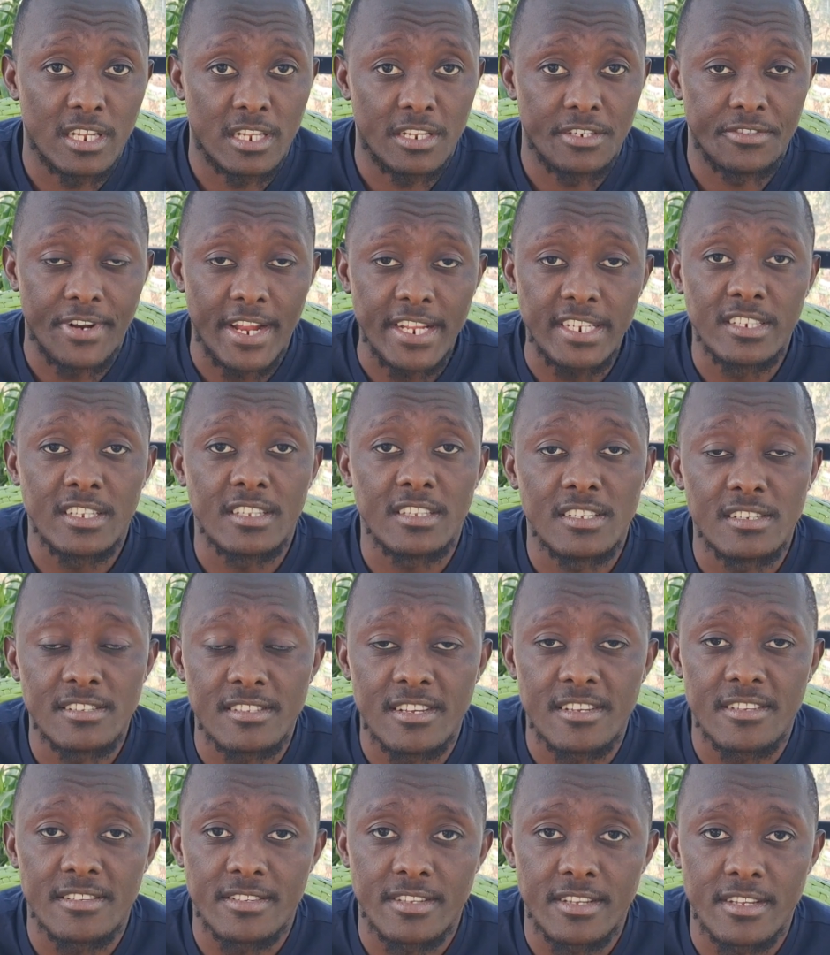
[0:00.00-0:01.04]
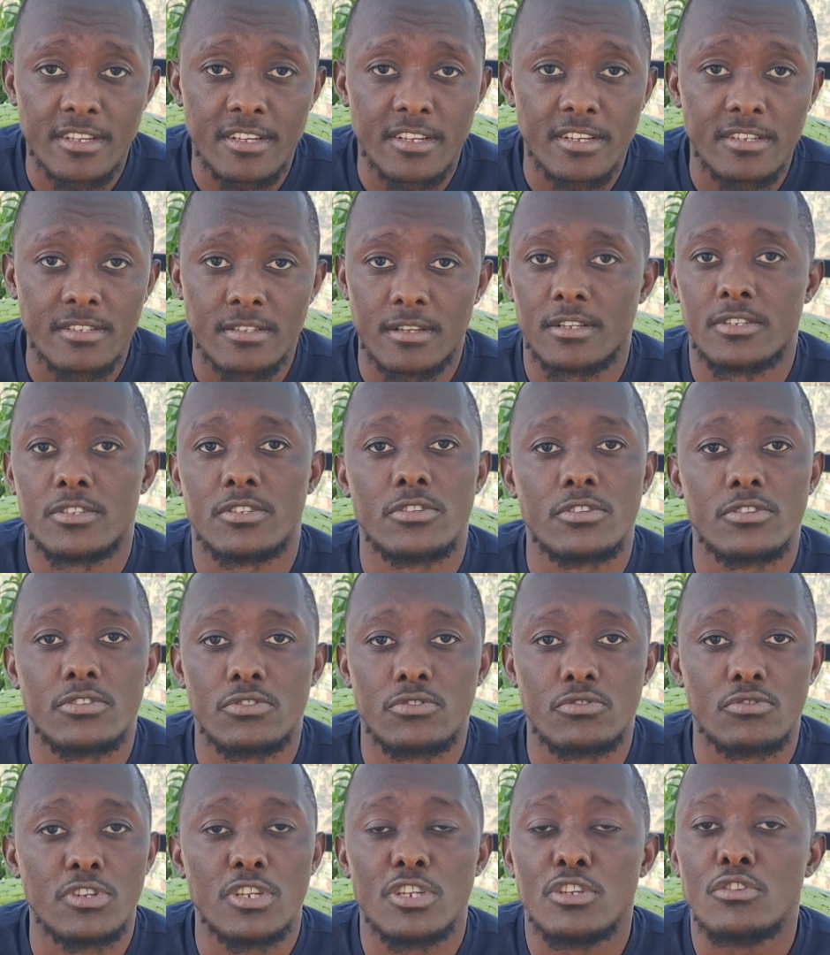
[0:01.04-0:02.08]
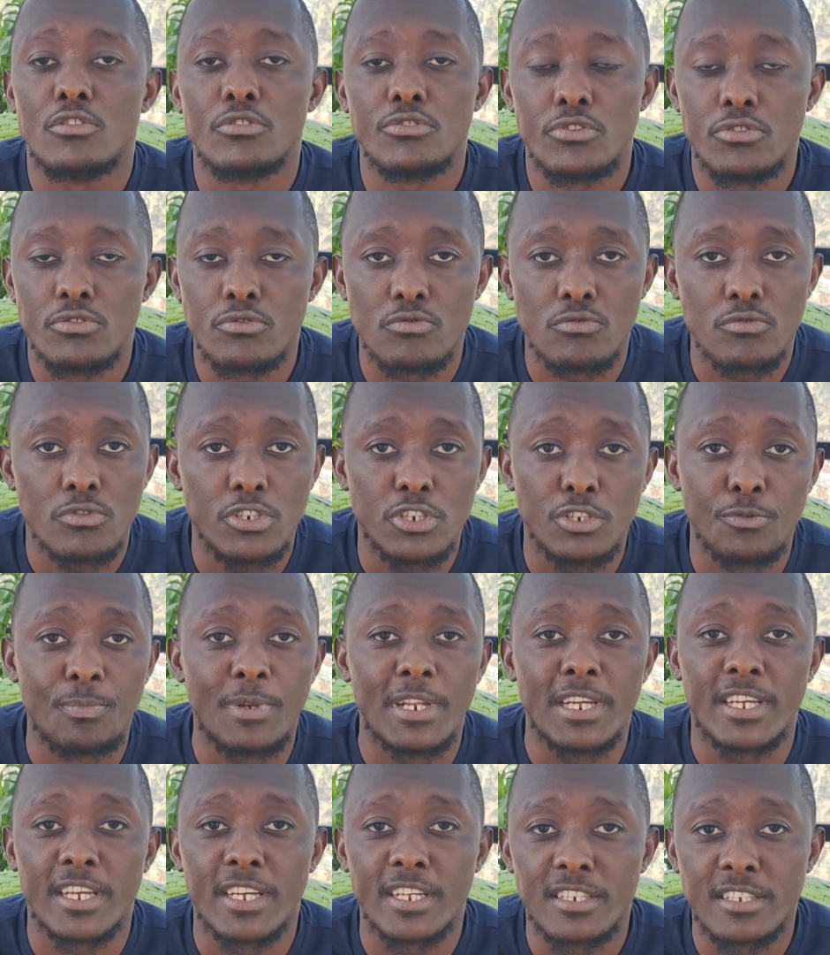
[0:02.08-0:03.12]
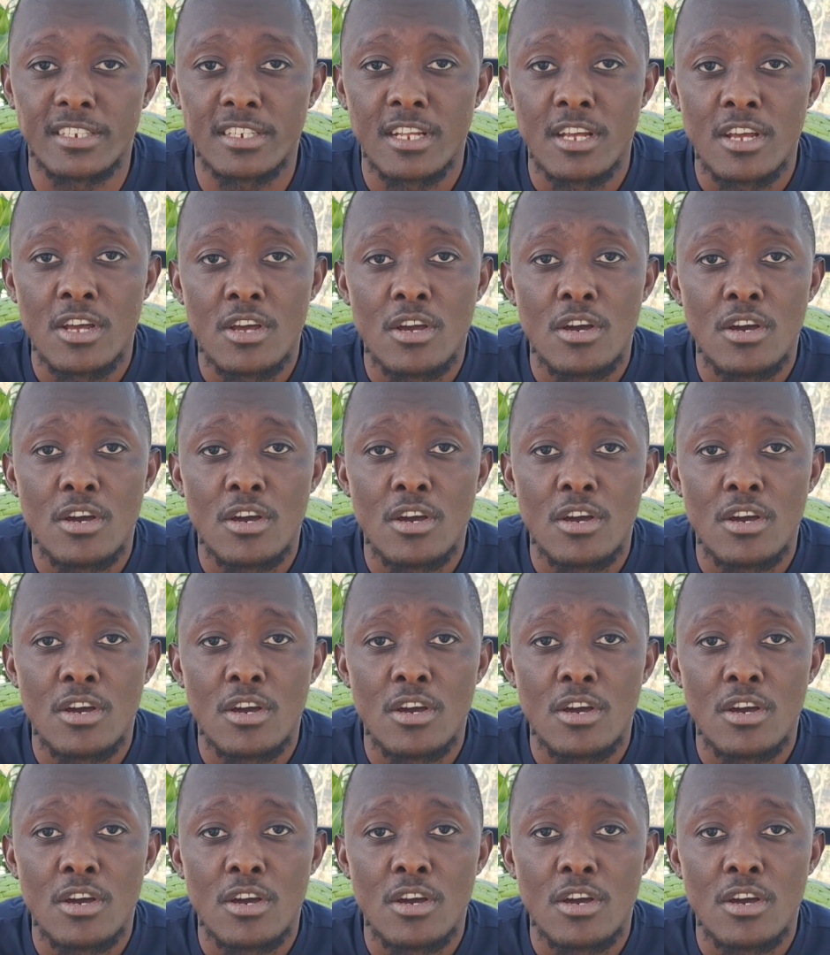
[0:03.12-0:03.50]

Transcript: writing this essay is that you need not to duplicate